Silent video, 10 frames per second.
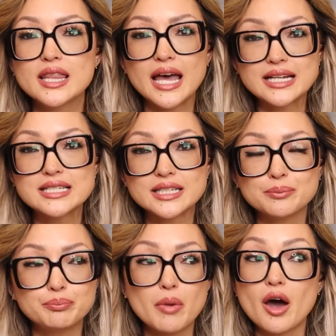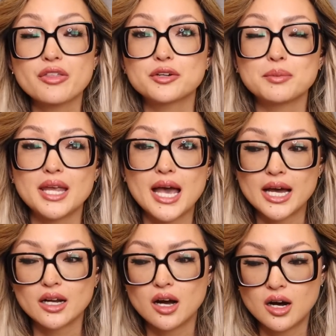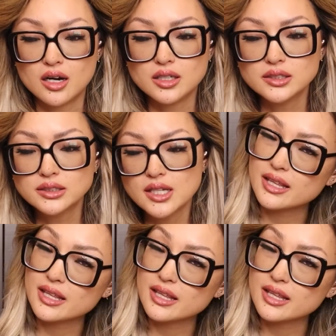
That didn't bother me at all.